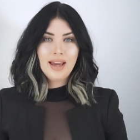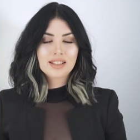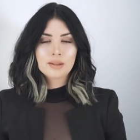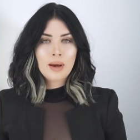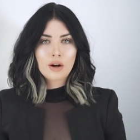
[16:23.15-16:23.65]
It
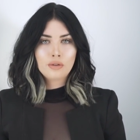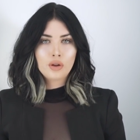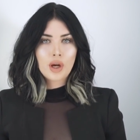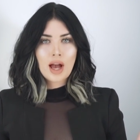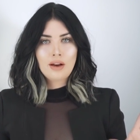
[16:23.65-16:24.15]
doesn't matter if
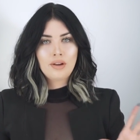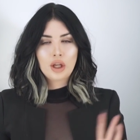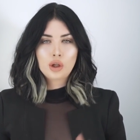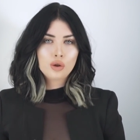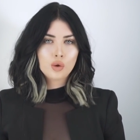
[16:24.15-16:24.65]
you have a
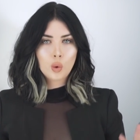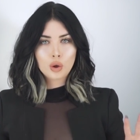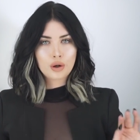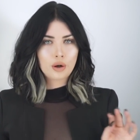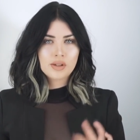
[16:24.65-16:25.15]
huge
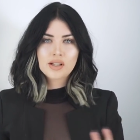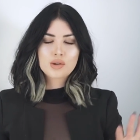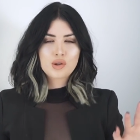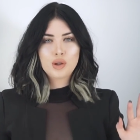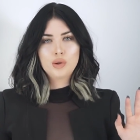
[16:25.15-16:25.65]
wardrobe, tons
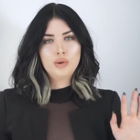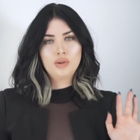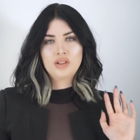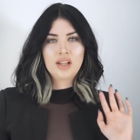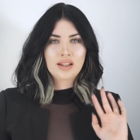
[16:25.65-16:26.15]
of
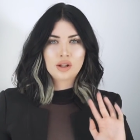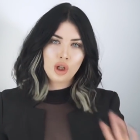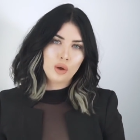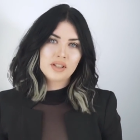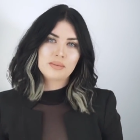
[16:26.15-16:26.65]
shoes, like the
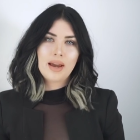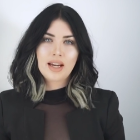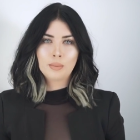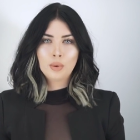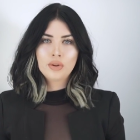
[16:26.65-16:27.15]
newest
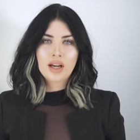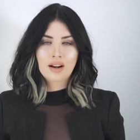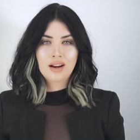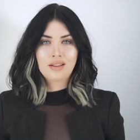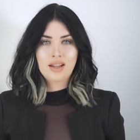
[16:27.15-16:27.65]
makeup, all
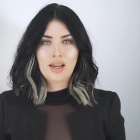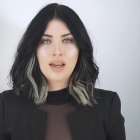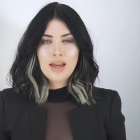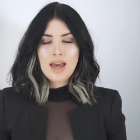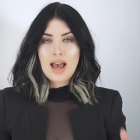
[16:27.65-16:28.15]
that kind of thing.
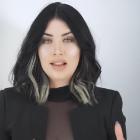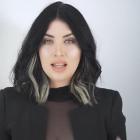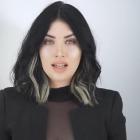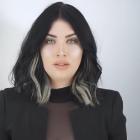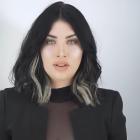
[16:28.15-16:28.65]
At
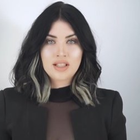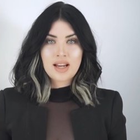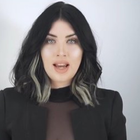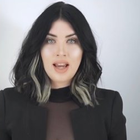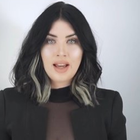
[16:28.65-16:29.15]
the end of the
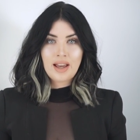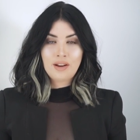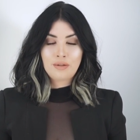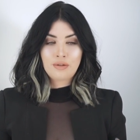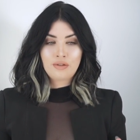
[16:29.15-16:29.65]
day,
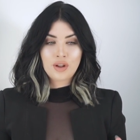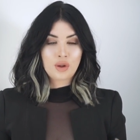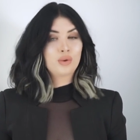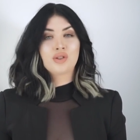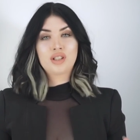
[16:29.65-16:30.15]
if
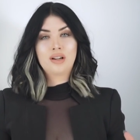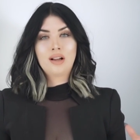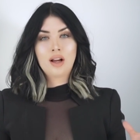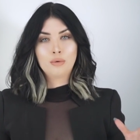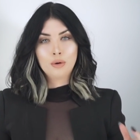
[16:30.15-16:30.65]
you're still
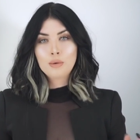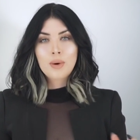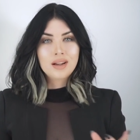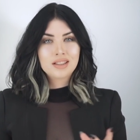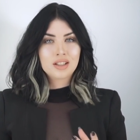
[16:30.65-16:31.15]
a rude
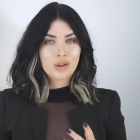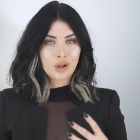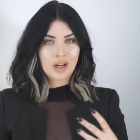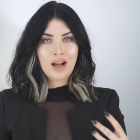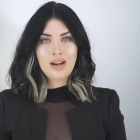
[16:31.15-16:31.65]
person
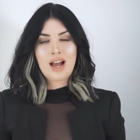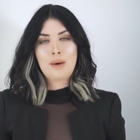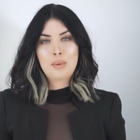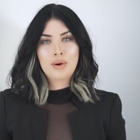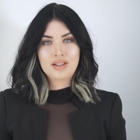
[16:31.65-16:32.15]
or an
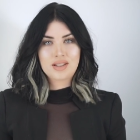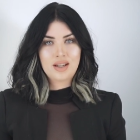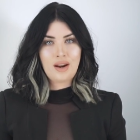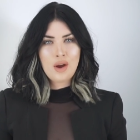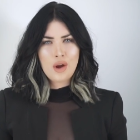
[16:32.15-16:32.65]
unhappy
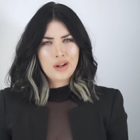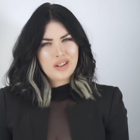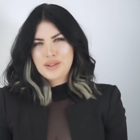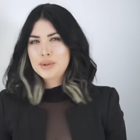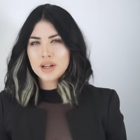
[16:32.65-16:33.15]
person,
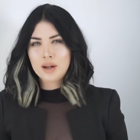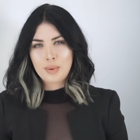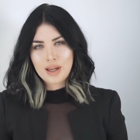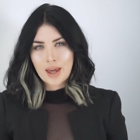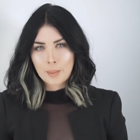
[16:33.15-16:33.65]
you're still gonna
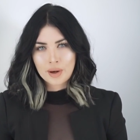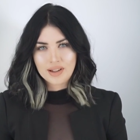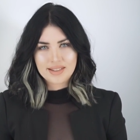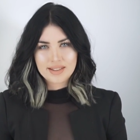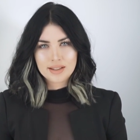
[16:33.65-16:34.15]
be that
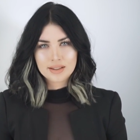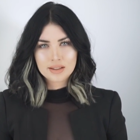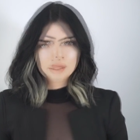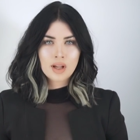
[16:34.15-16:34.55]
person.